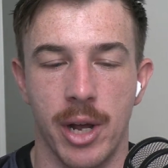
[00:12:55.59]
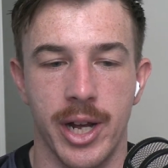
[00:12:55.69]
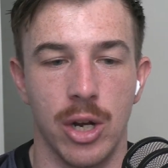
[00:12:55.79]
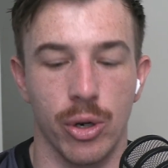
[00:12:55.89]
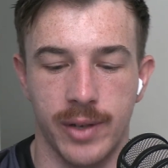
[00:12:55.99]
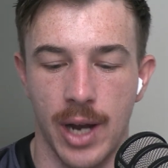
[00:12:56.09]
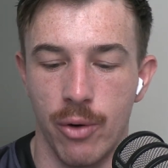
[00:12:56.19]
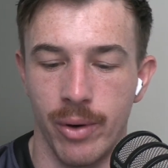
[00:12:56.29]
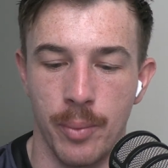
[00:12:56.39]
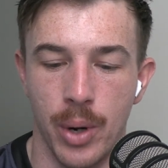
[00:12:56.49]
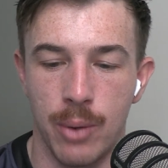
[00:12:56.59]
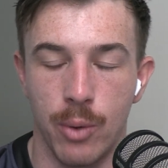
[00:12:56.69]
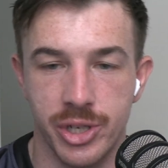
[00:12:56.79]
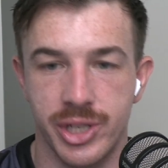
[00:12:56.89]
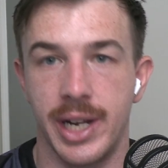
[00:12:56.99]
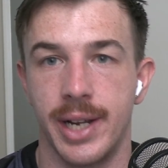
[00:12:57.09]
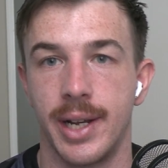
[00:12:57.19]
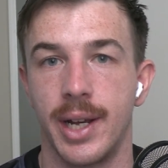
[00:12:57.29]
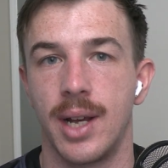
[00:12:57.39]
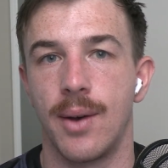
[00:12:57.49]
Like I remember I watched their
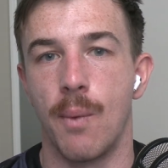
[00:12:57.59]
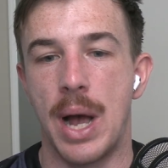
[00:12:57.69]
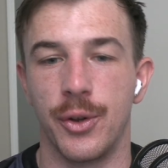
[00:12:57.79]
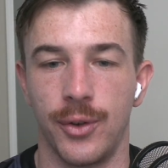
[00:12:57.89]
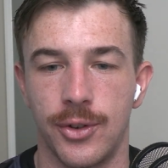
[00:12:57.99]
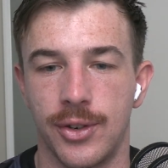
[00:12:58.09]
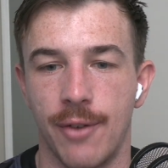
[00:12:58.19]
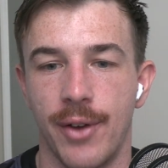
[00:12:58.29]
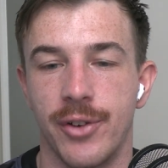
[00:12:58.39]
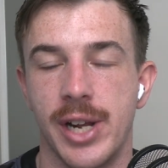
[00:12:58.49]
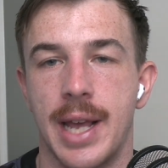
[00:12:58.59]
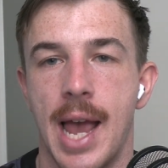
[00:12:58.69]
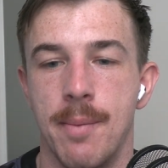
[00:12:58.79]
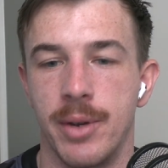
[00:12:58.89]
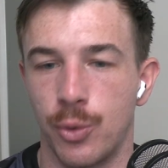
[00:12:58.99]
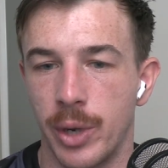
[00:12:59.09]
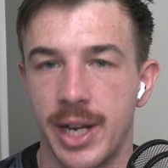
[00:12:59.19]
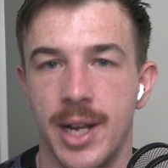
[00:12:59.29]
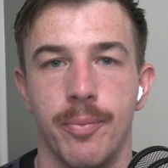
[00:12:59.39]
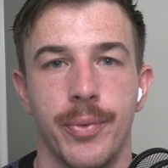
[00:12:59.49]
Wales versus South Africa game in
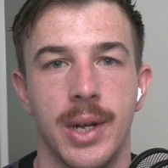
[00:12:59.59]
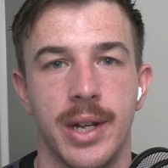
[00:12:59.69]
Twickenham.